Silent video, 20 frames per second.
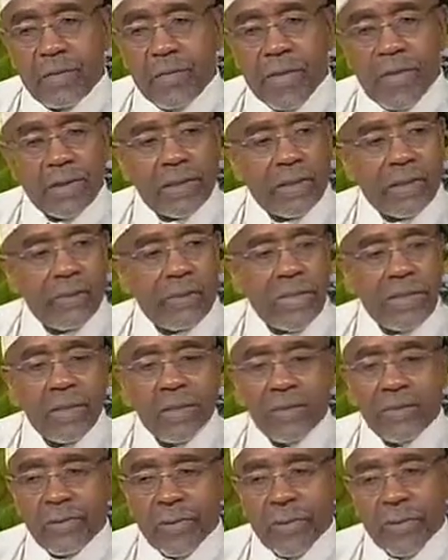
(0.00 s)
the Western
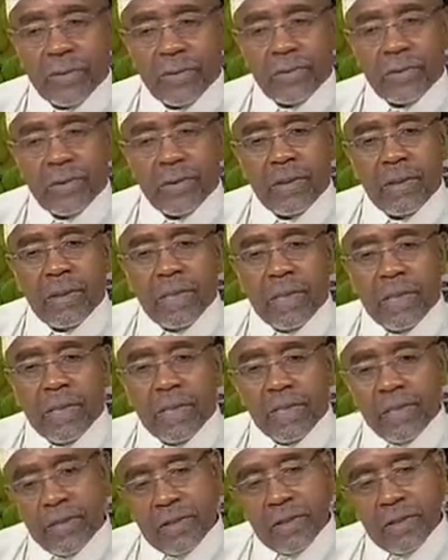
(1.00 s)
media try to mm-hmm.